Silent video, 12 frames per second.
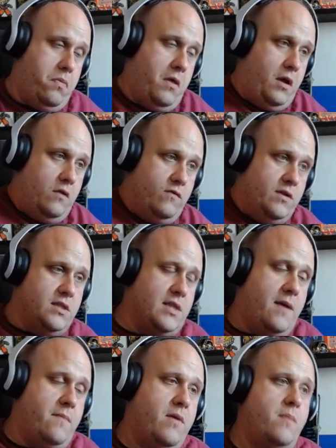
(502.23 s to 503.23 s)
think I'd risk
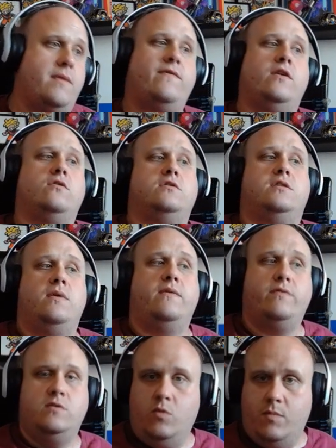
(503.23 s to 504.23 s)
that. Maybe if it cost if it
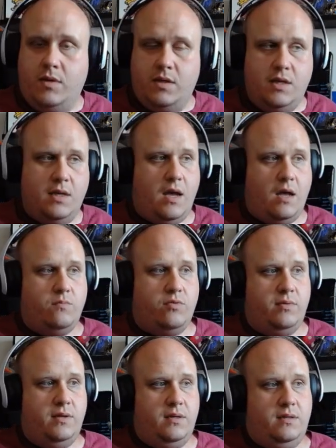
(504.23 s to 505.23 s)
was more money, I'd
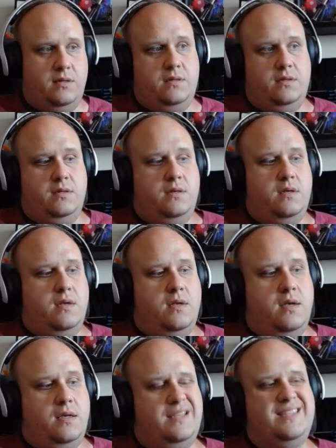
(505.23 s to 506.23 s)
probably
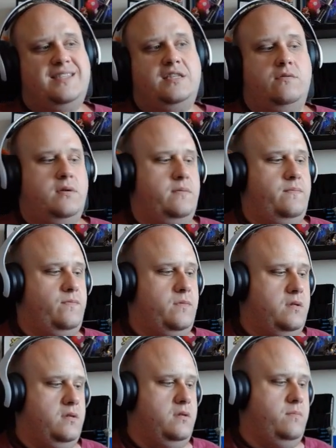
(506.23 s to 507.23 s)
consider it.
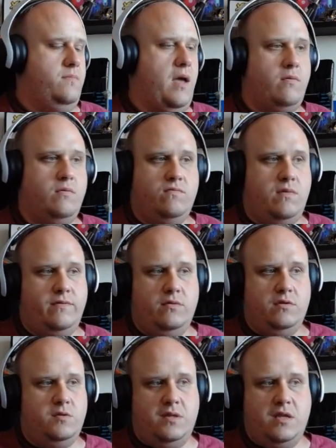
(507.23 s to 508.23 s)
But I would rather
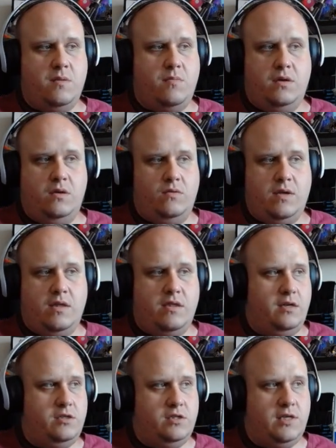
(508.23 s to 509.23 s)
not spend that money on that
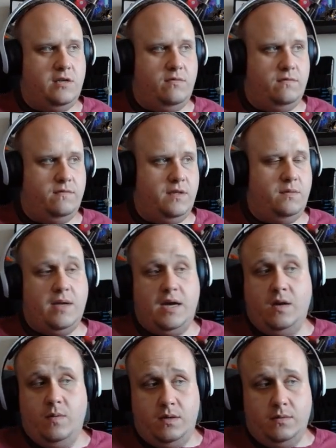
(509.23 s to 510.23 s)
thing and just get the real thing. But
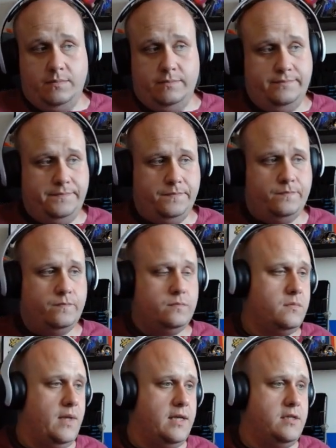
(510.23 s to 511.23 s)
anyway,
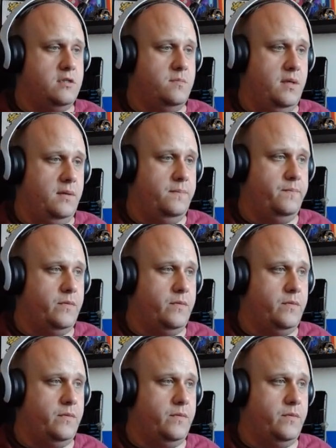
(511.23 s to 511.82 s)
that is me.